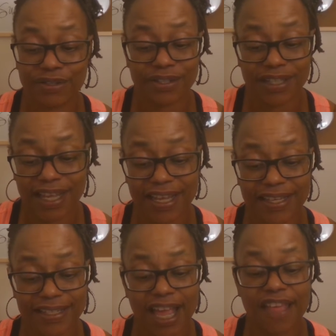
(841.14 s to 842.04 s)
or
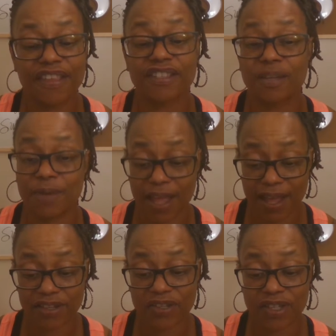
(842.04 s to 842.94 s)
delays, the
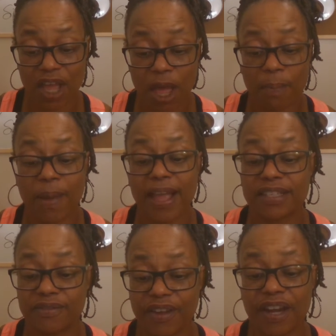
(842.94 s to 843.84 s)
subconscious, by
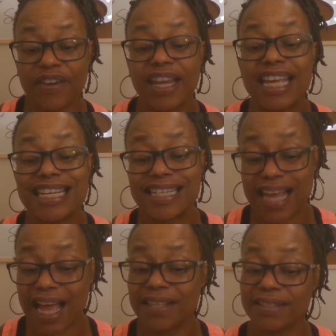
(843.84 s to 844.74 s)
its very
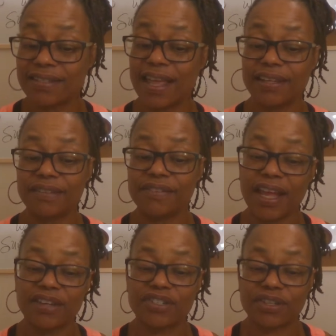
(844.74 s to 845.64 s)
non-selective
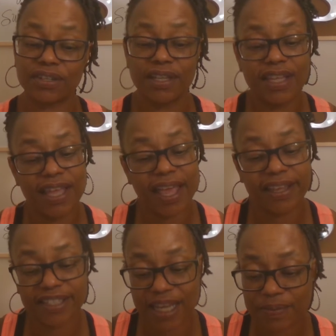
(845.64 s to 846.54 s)
nature,
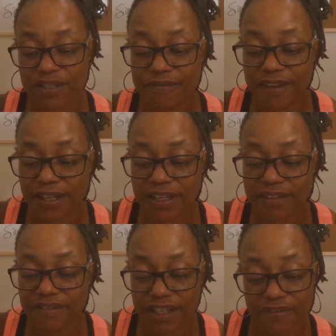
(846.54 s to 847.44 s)
accepts the feeling
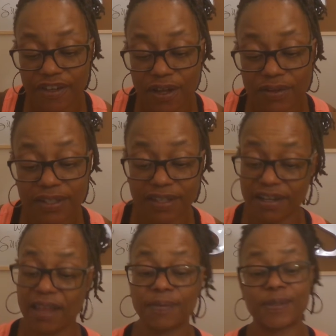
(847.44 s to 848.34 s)
of difficulties and
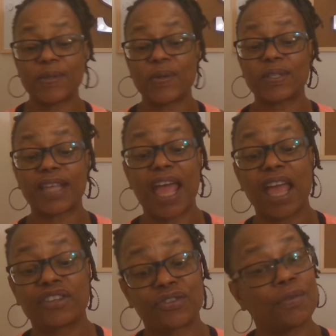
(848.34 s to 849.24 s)
obstacles
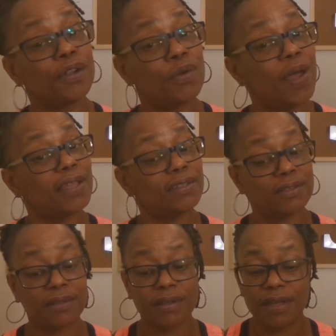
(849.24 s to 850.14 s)
as your
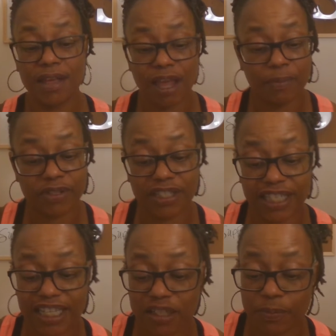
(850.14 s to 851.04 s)
request and
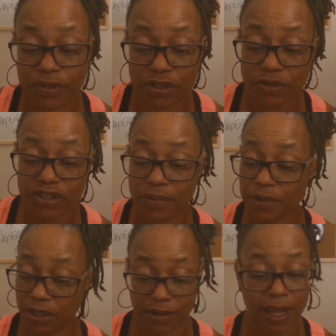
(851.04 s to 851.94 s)
proceeds to produce them
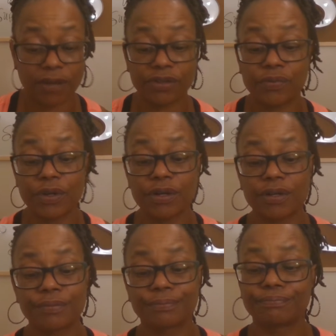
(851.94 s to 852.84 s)
in your outer
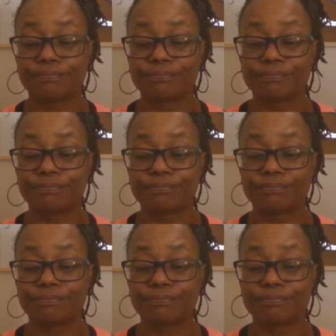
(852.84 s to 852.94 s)
world.